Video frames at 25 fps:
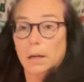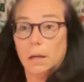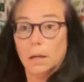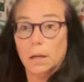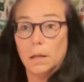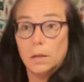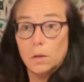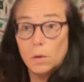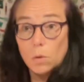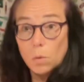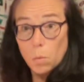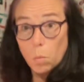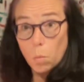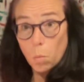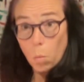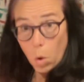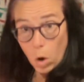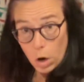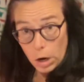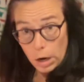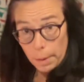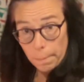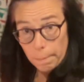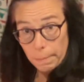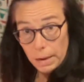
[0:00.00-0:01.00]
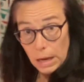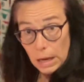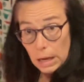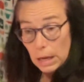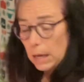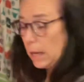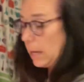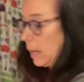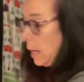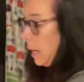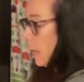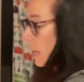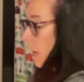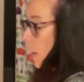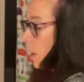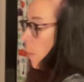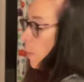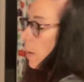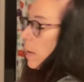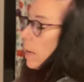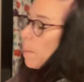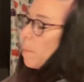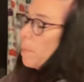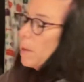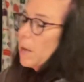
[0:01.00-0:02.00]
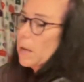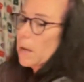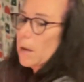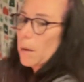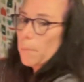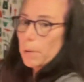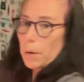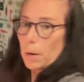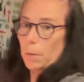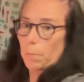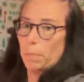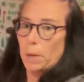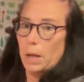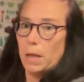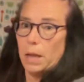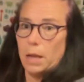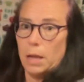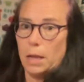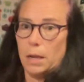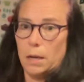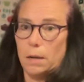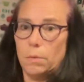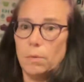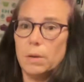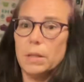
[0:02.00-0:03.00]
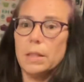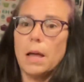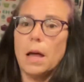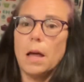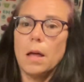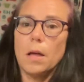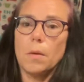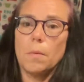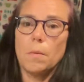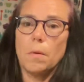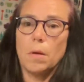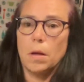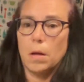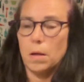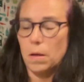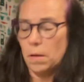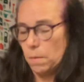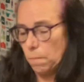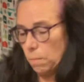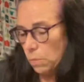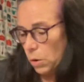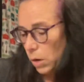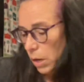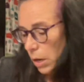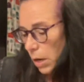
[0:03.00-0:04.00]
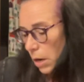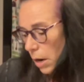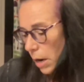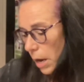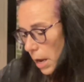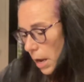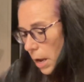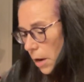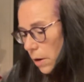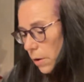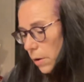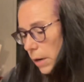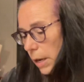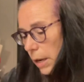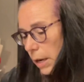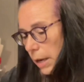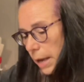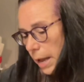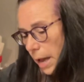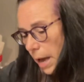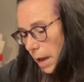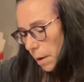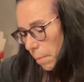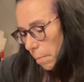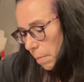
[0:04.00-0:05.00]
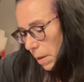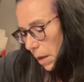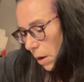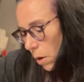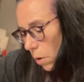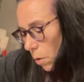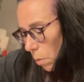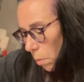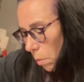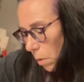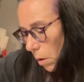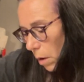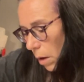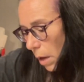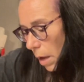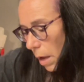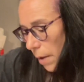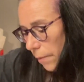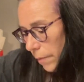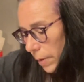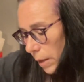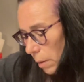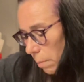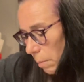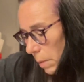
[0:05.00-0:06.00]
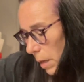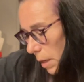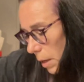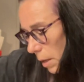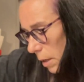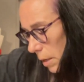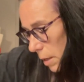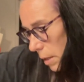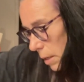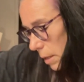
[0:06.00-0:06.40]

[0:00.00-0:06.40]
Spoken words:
little warm, we can pick up our pan without burning our hand or getting out a big old oven mitt.